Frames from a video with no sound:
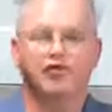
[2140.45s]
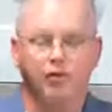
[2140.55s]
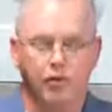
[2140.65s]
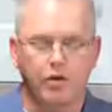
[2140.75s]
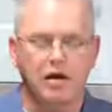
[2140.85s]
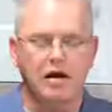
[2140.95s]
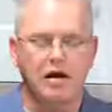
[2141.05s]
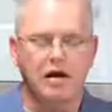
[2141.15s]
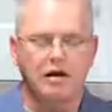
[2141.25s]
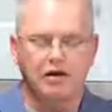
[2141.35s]

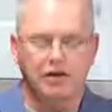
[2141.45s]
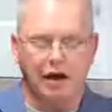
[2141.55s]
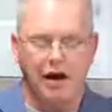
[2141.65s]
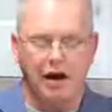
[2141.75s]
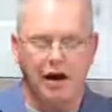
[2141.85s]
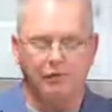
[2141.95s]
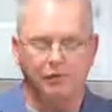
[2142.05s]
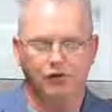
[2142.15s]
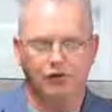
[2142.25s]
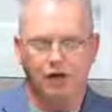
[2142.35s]
three
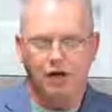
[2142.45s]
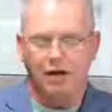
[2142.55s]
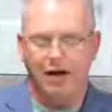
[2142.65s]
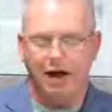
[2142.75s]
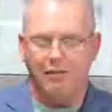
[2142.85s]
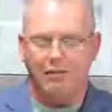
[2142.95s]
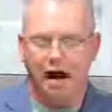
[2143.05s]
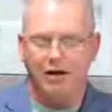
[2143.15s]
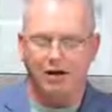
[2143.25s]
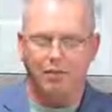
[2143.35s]
times that it
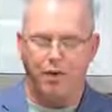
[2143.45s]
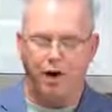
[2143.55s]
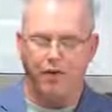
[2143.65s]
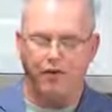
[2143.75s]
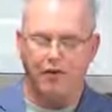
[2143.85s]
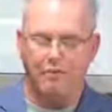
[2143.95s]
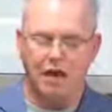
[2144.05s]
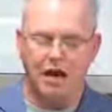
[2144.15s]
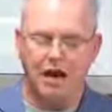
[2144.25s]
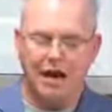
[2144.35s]
might depart from
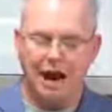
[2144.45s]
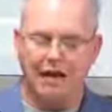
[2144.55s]
me.